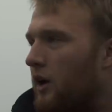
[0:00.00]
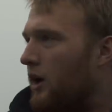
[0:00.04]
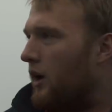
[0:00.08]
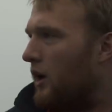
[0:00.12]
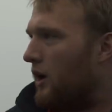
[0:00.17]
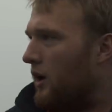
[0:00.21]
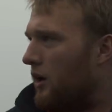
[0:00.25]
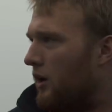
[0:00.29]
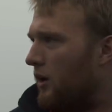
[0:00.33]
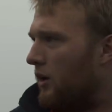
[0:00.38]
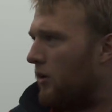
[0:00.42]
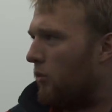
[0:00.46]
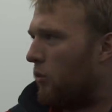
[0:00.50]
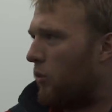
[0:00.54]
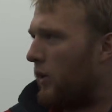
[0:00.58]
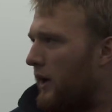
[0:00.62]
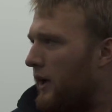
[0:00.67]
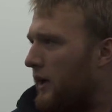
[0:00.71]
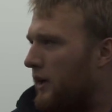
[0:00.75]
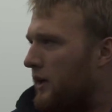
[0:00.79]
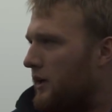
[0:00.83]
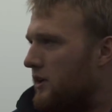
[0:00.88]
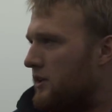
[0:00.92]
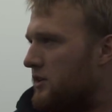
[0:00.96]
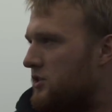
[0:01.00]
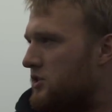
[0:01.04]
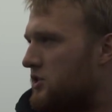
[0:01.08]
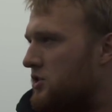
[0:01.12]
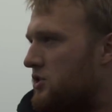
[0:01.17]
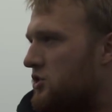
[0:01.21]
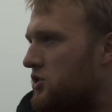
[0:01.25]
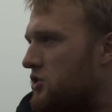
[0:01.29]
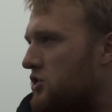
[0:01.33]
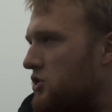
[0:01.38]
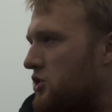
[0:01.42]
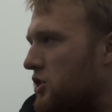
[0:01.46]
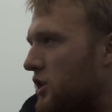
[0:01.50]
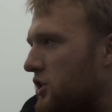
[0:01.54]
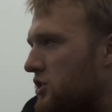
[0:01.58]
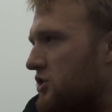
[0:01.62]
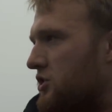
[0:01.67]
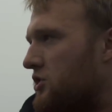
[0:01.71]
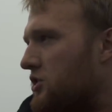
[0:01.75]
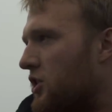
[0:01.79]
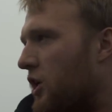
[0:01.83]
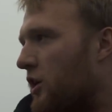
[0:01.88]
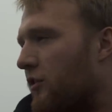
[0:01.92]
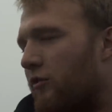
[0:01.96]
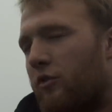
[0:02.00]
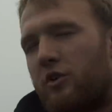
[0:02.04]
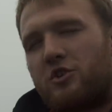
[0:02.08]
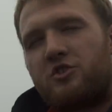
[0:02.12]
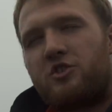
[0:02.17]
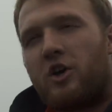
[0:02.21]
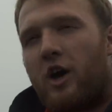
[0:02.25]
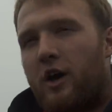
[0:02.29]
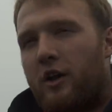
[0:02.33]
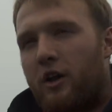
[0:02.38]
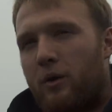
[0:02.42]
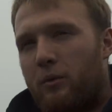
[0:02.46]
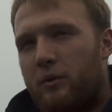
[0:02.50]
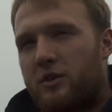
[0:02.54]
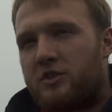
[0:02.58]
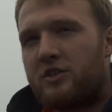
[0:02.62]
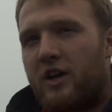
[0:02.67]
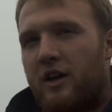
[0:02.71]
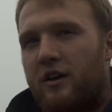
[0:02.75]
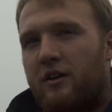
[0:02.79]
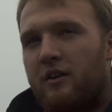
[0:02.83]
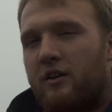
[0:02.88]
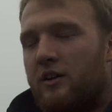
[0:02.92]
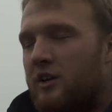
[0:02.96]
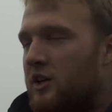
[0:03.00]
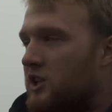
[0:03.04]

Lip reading: It weighs just over a tonne, I would have said.